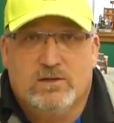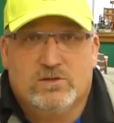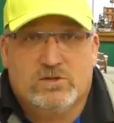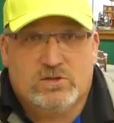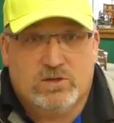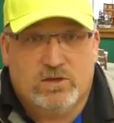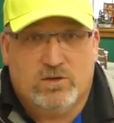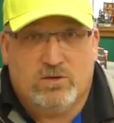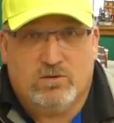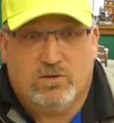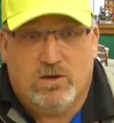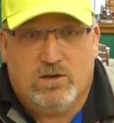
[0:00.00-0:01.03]

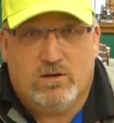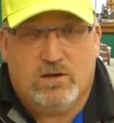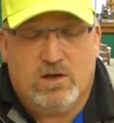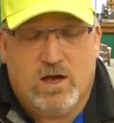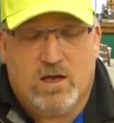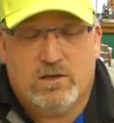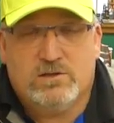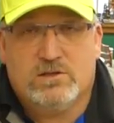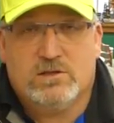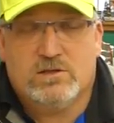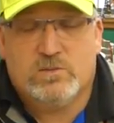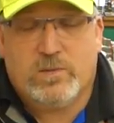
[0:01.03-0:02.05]
So knowledge
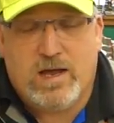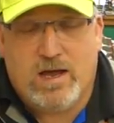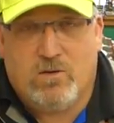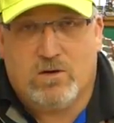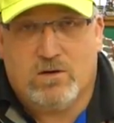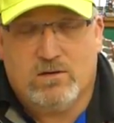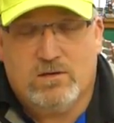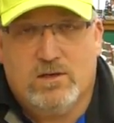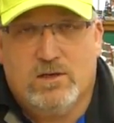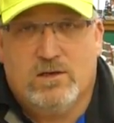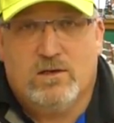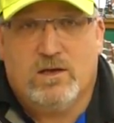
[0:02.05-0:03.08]
is power,
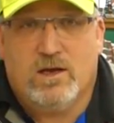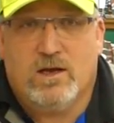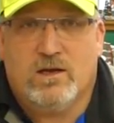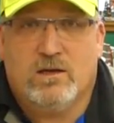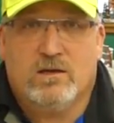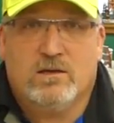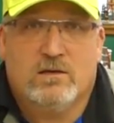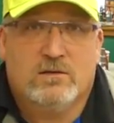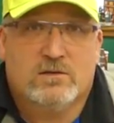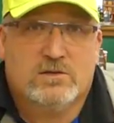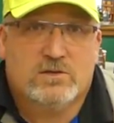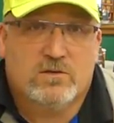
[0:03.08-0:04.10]

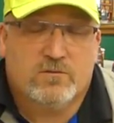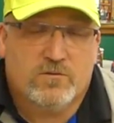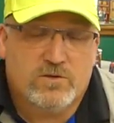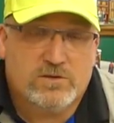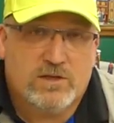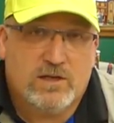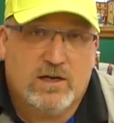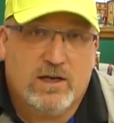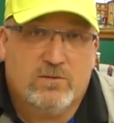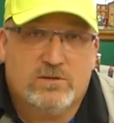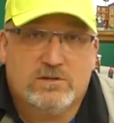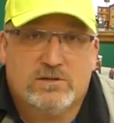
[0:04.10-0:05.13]
and so the first thing I would